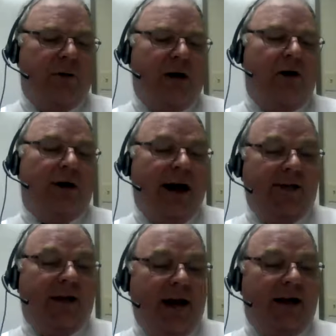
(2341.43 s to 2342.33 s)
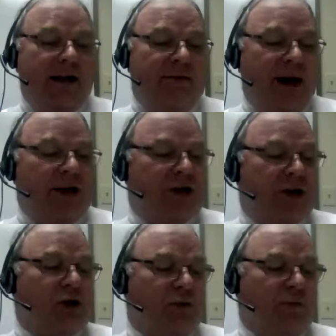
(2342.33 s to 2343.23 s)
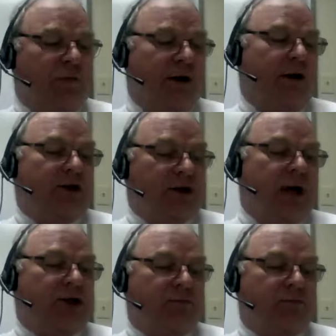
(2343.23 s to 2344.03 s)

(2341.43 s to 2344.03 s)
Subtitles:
them in hell where they belong. In the end, divine justice will prevail.